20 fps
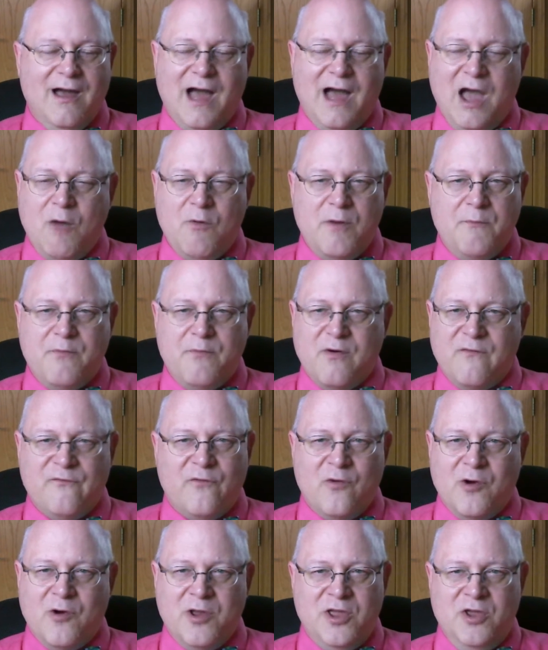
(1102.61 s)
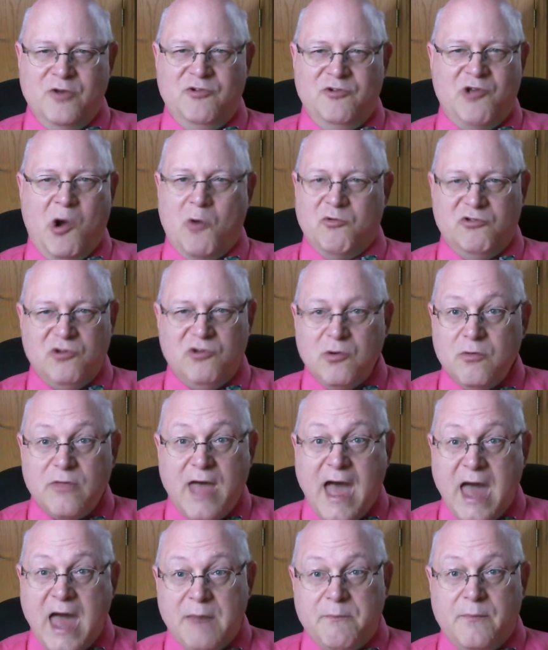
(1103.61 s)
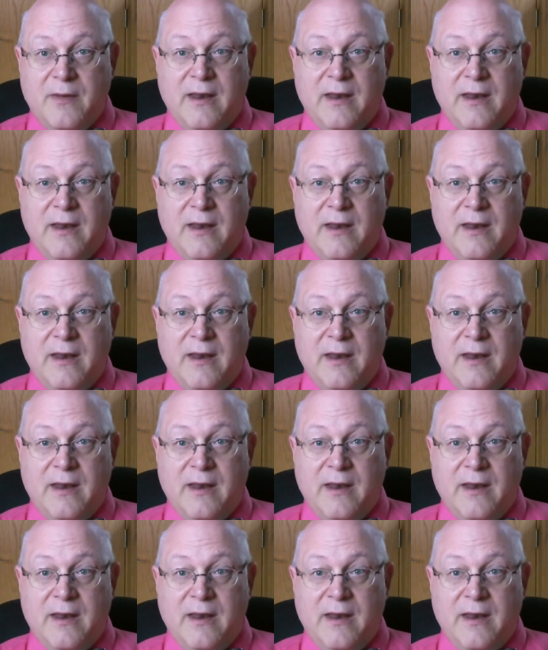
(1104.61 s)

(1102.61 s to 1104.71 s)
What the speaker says: I would prefer you don't do that,